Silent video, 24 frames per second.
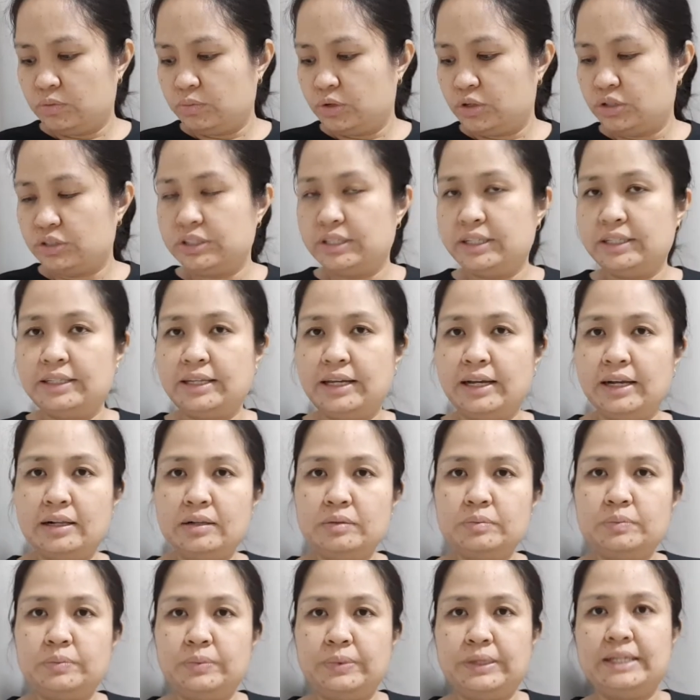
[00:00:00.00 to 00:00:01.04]
more detail,
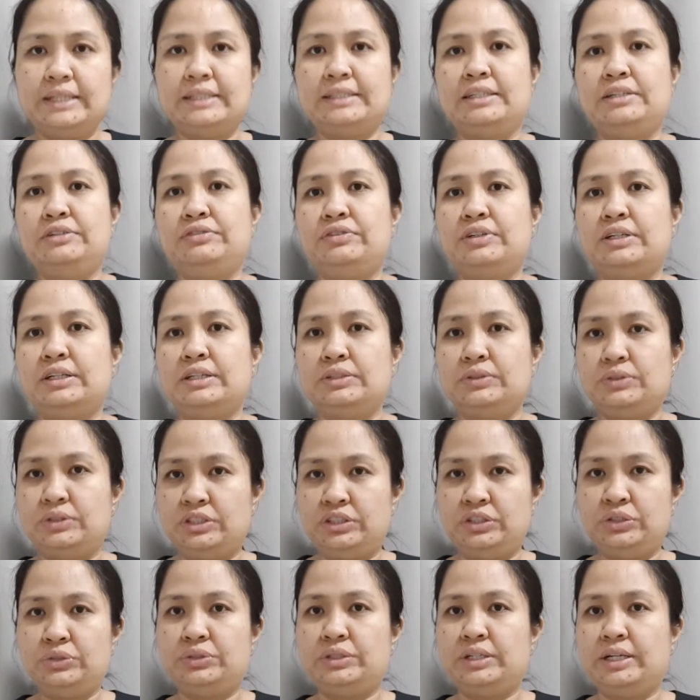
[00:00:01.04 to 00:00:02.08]
please refer to the
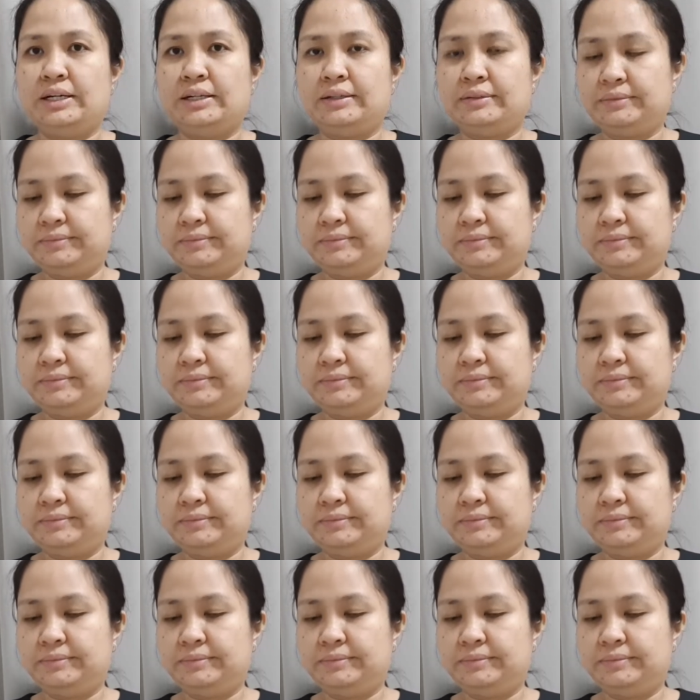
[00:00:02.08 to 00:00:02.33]
journal.